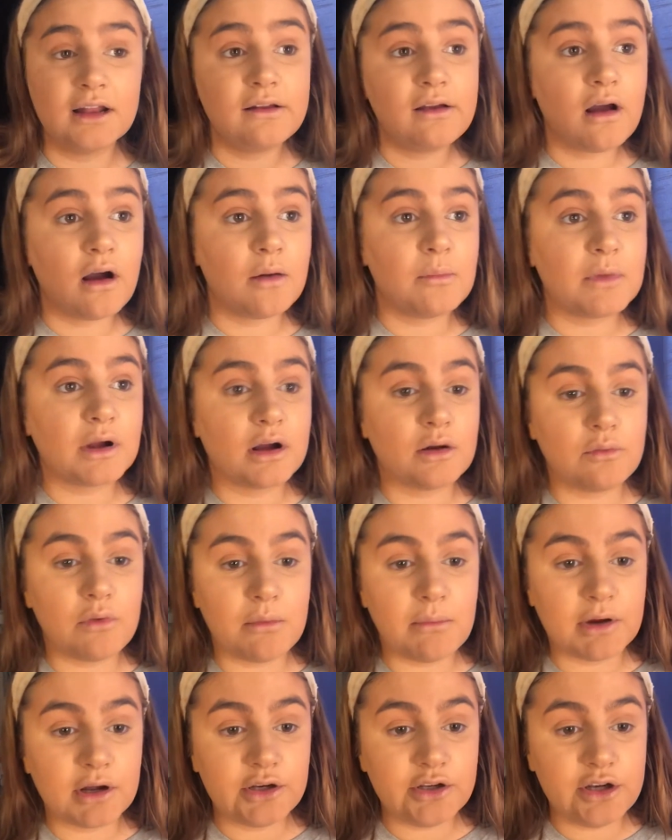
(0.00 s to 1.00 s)
Oh my god, what am
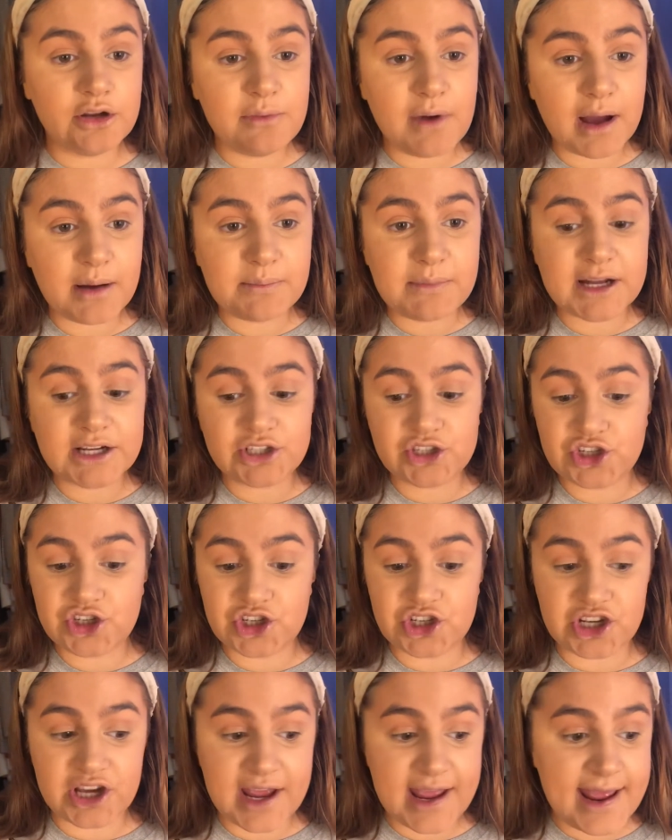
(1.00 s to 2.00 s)
I going to do about my
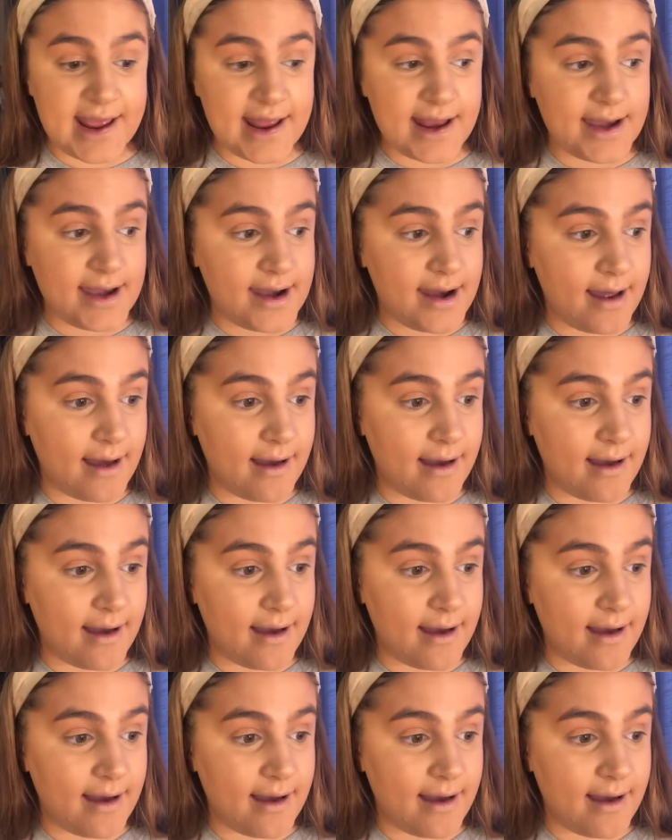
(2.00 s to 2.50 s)
chin?